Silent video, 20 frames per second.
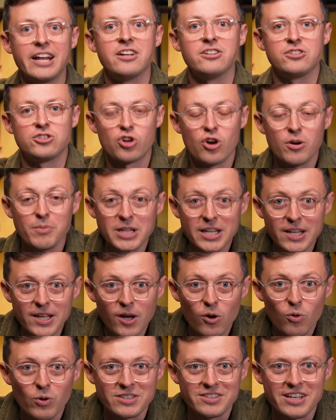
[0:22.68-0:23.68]
And in
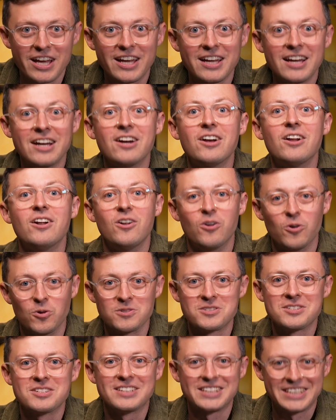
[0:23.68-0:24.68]
Germany, we say
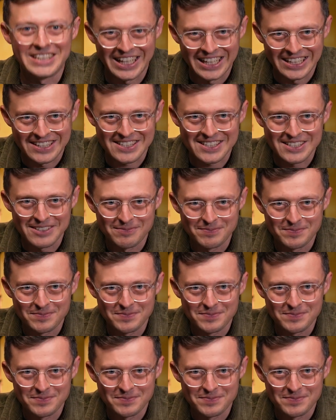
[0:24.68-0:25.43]
los geht's.